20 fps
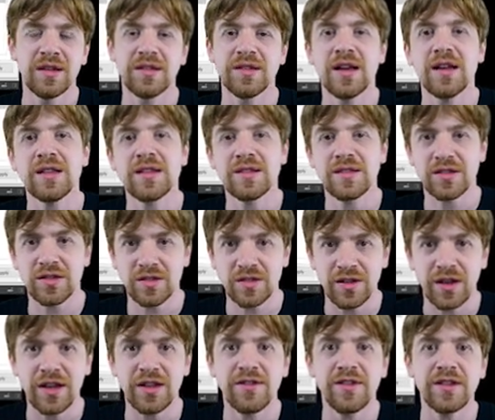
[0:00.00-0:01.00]
That's
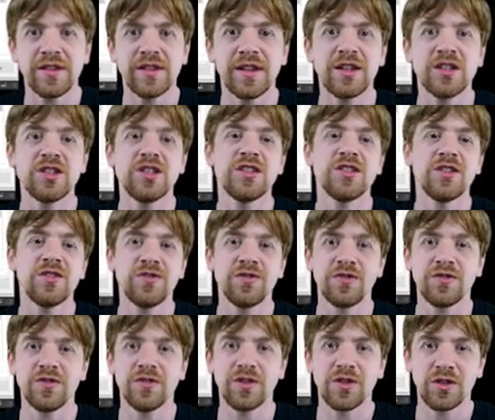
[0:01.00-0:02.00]
the advantages of
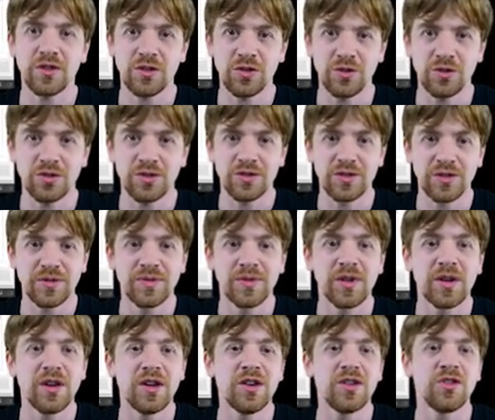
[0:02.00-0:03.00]
Qt.
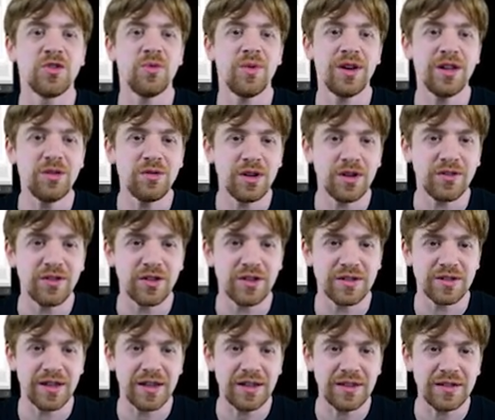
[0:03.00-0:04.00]
So when you have
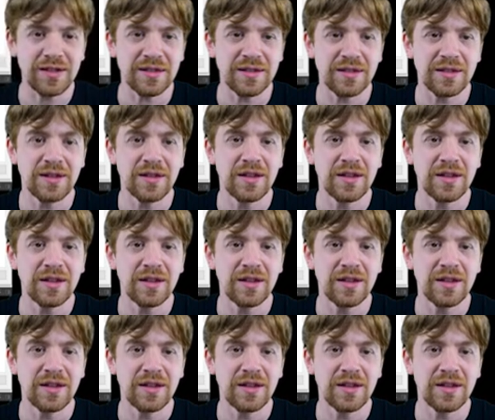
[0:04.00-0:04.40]
done that,